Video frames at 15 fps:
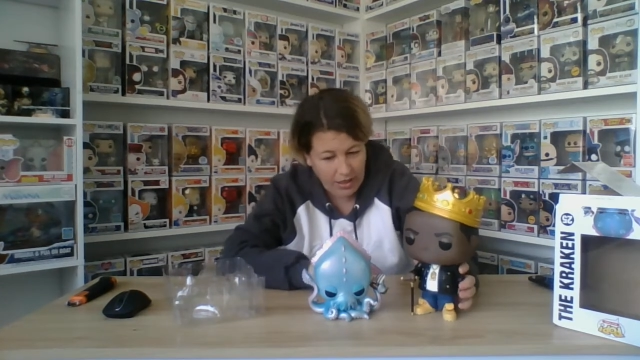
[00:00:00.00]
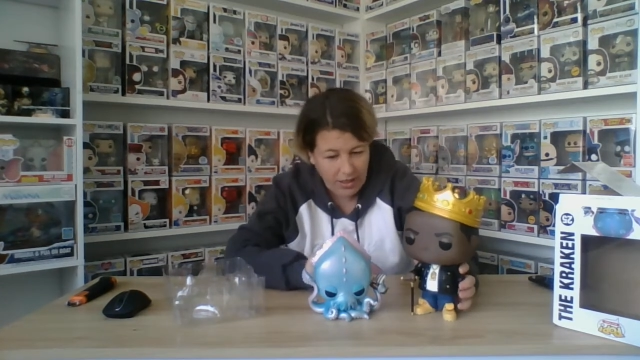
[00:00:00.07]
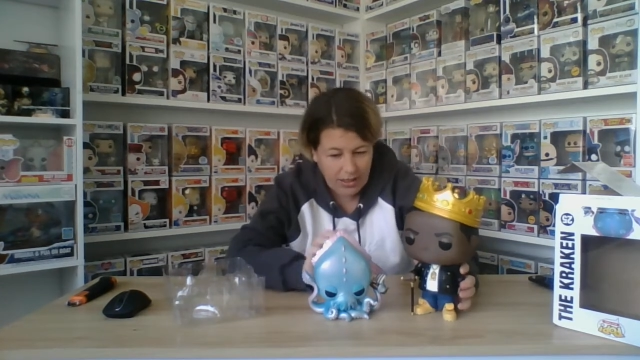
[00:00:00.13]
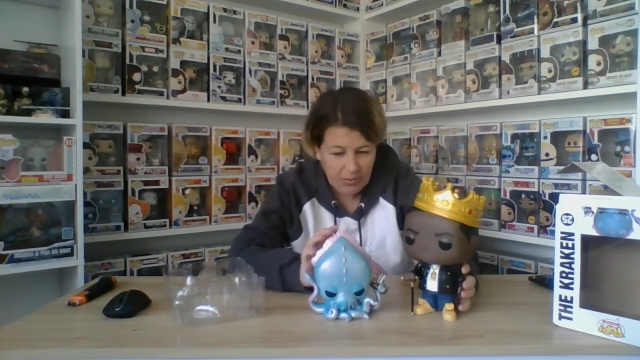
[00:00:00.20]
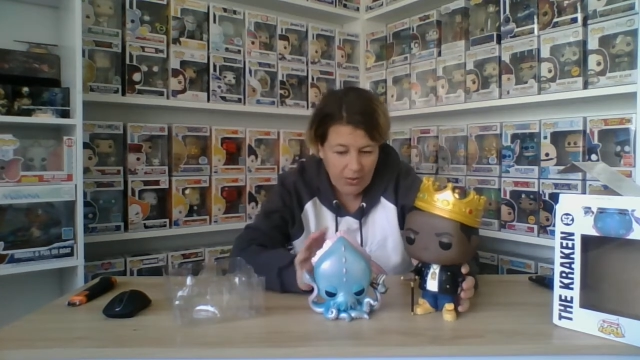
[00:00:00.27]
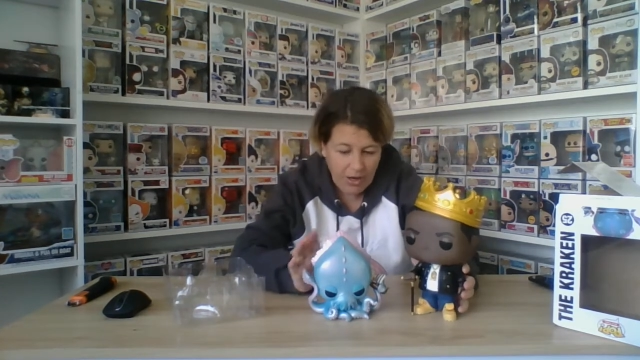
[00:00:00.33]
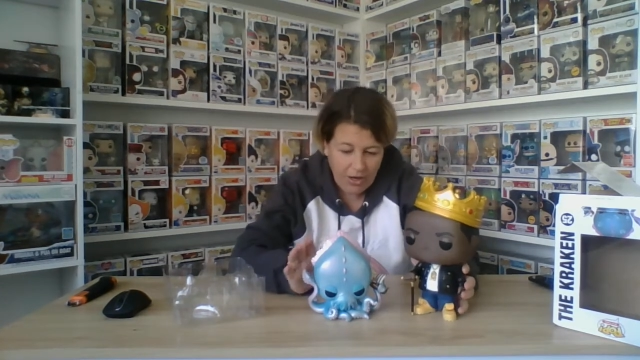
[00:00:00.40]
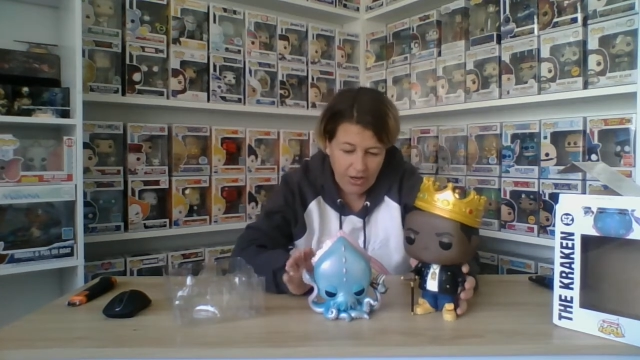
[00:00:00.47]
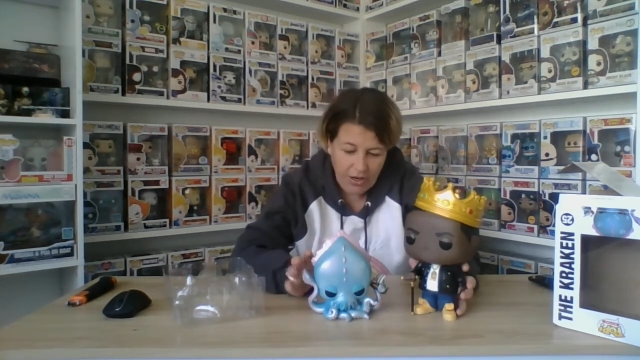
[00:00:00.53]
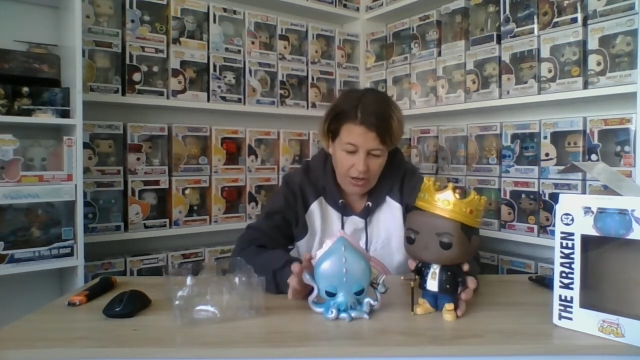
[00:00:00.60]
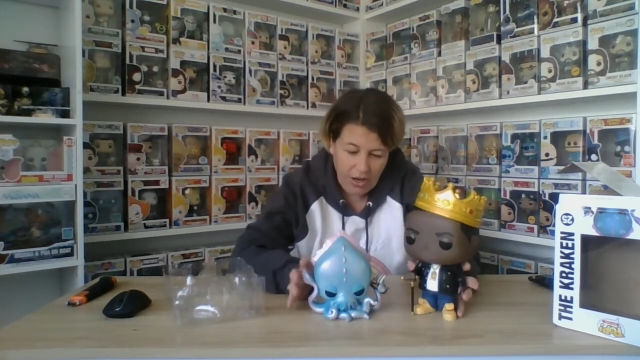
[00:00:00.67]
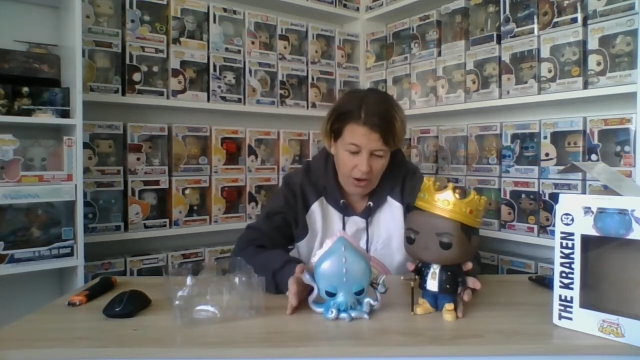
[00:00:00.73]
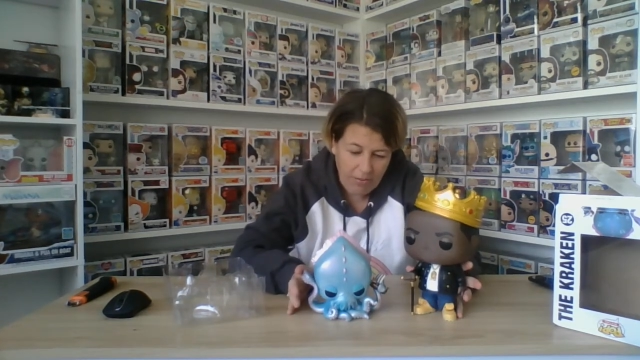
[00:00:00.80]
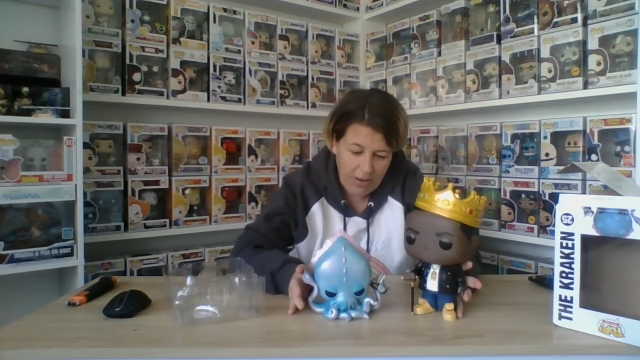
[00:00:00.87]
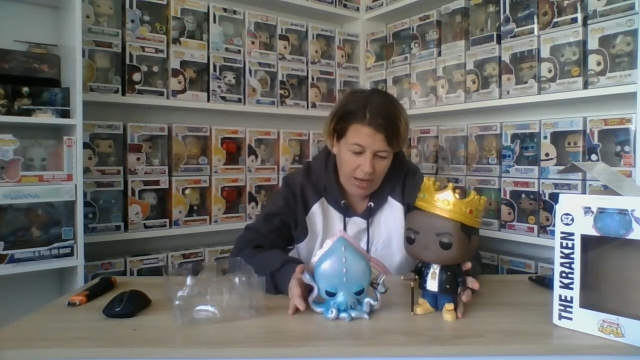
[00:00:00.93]
This one I don't
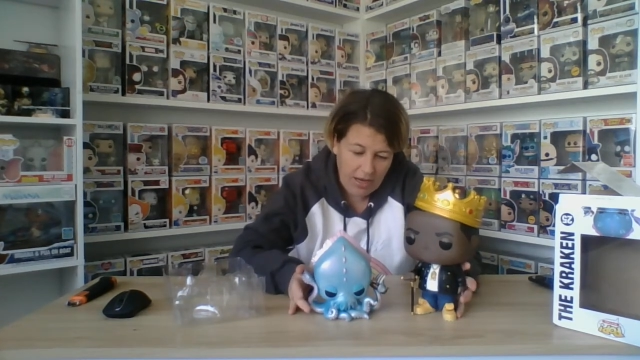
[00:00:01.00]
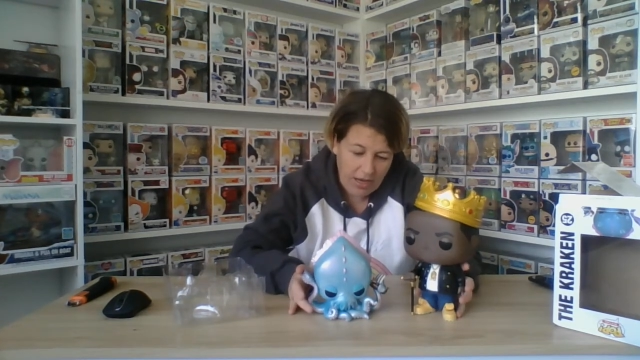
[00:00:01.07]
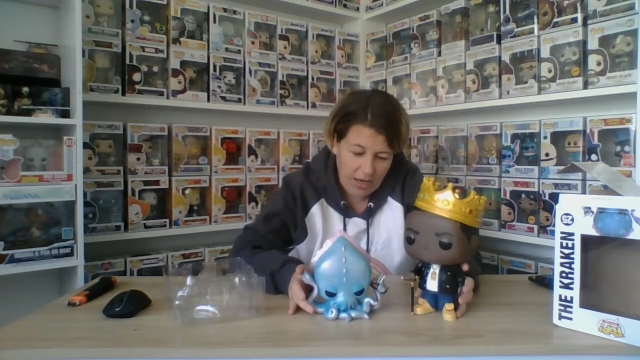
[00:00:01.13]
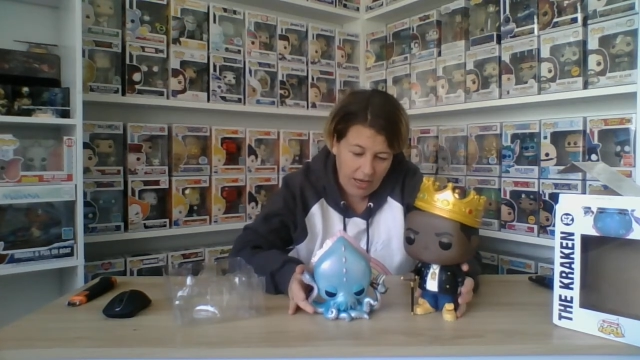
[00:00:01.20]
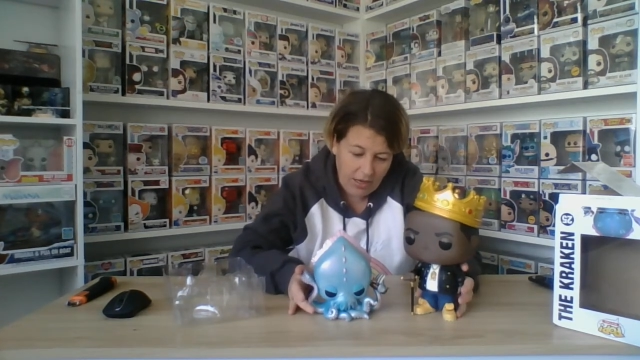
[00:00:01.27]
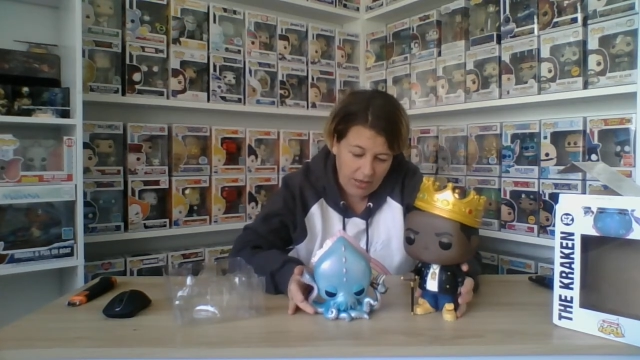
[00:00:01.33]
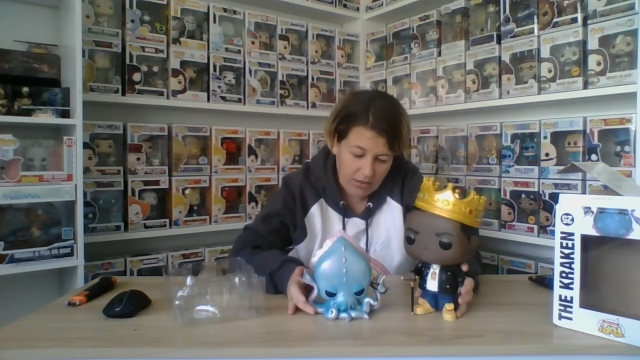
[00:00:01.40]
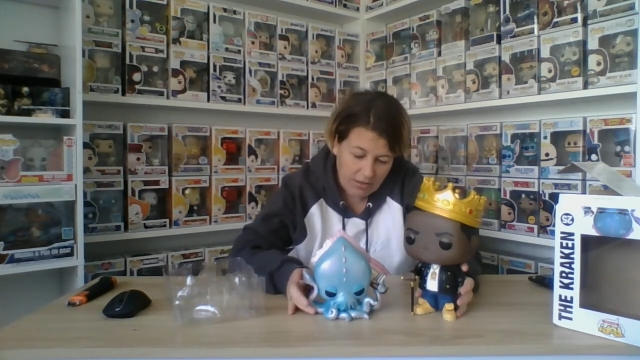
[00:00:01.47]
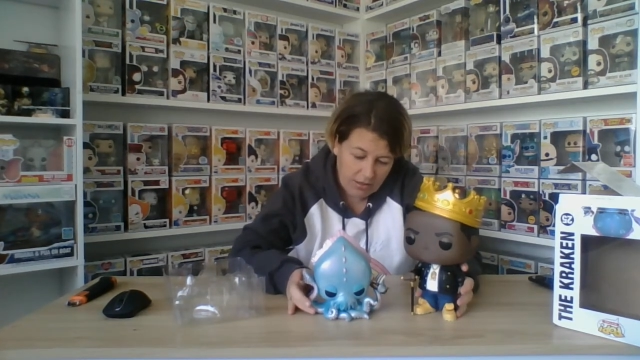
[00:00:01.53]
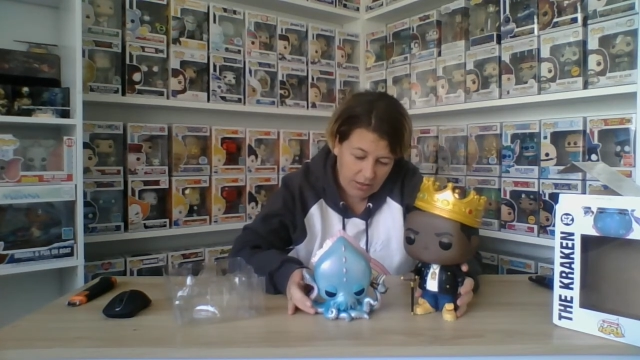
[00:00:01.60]
know about yet.